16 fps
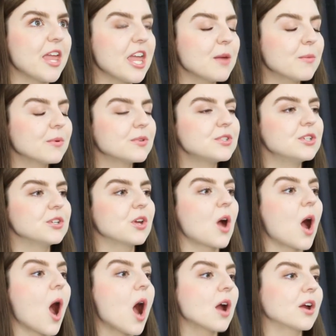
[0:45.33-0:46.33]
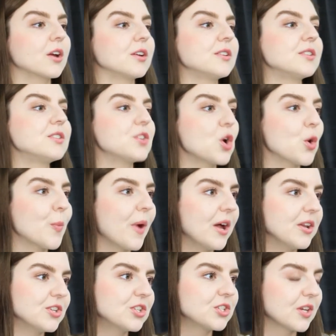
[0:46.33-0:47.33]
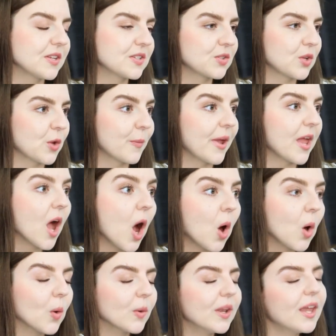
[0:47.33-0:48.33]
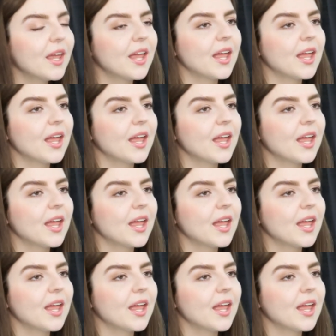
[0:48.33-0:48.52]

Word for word: able to conquer so much just on my own.